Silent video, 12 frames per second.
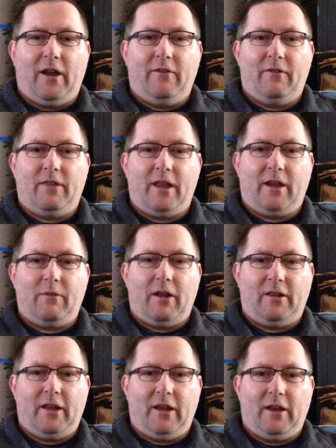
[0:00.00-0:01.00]
even think
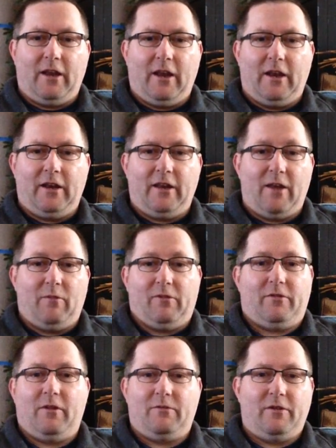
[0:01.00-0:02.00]
about taking any type of
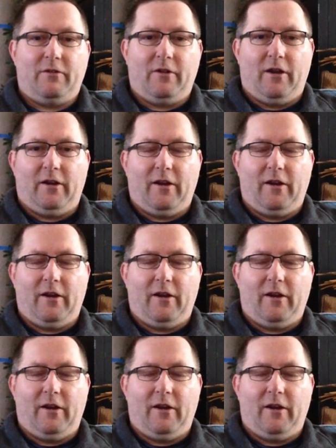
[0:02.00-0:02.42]
prescription drug.